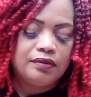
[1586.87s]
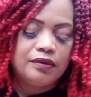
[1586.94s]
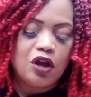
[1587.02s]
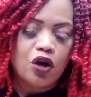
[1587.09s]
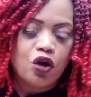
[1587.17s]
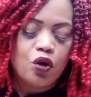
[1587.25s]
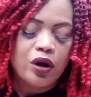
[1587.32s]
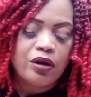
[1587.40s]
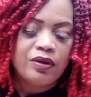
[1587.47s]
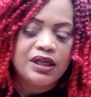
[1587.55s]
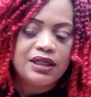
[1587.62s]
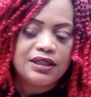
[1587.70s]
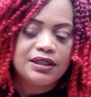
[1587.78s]

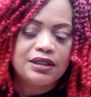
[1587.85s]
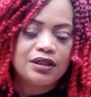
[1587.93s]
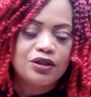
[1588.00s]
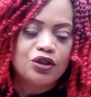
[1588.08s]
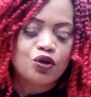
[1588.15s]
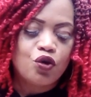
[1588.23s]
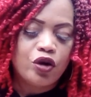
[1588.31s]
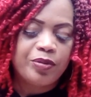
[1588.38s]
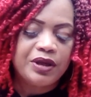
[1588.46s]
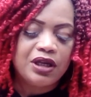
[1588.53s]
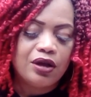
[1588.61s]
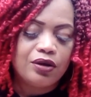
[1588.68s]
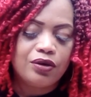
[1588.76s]
Aquarius,
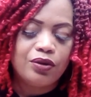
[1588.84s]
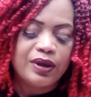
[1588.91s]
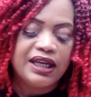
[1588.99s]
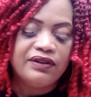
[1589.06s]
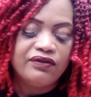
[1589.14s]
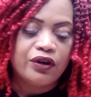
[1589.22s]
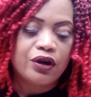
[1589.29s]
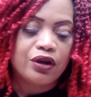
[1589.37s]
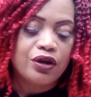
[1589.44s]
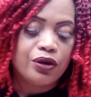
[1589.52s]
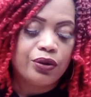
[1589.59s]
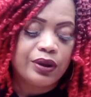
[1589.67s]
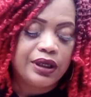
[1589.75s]
Scorpio, and
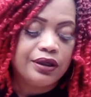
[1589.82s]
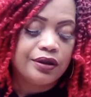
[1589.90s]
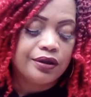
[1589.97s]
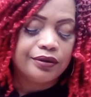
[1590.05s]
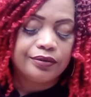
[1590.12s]
Virgo here.